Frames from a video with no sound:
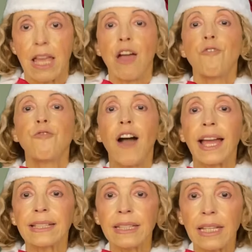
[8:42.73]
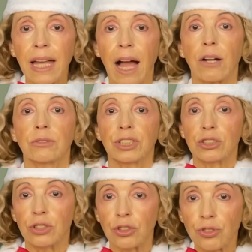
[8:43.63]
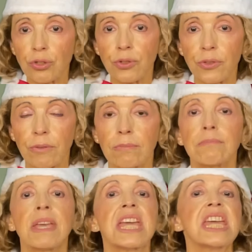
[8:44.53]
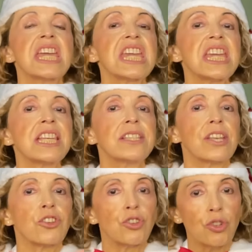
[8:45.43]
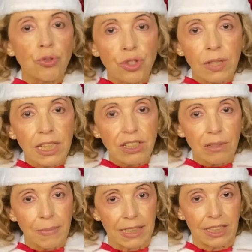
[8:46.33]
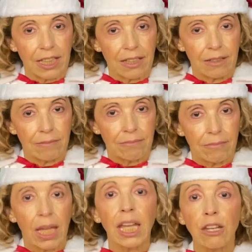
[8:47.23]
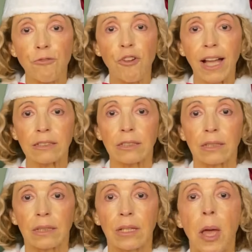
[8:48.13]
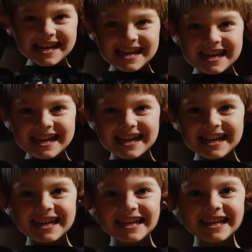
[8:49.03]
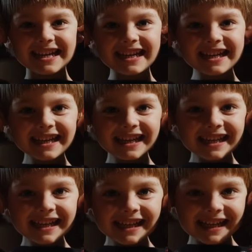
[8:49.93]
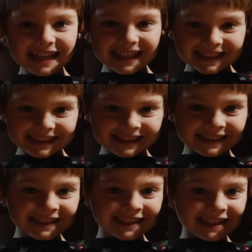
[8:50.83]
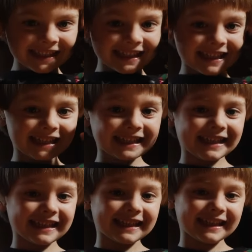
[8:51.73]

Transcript: finding out the truth isn't usually traumatic. In fact, many children handle it just fine.